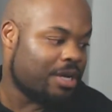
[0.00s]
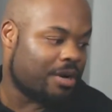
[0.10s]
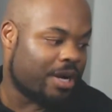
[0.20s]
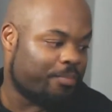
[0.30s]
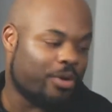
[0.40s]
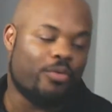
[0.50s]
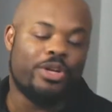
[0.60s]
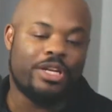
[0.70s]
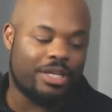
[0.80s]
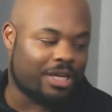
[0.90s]
All right, but we
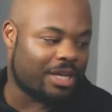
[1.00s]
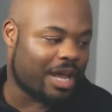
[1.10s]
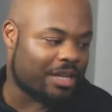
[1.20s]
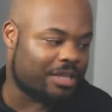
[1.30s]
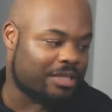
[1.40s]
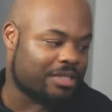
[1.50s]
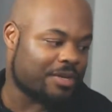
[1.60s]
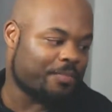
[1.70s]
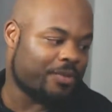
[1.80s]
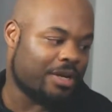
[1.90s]
need to get out of
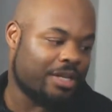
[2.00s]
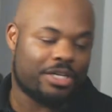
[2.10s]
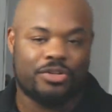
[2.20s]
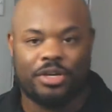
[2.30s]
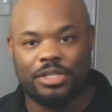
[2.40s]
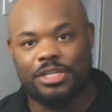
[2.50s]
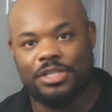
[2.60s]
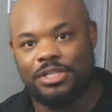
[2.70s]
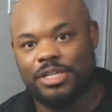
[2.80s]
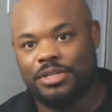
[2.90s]
this electronic
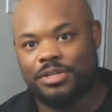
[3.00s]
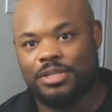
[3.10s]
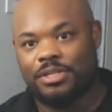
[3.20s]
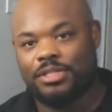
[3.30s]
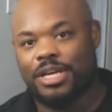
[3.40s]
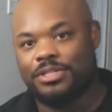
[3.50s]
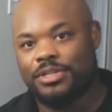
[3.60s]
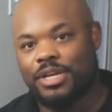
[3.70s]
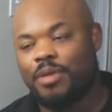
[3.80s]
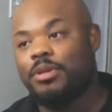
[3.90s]
synthesizer thing.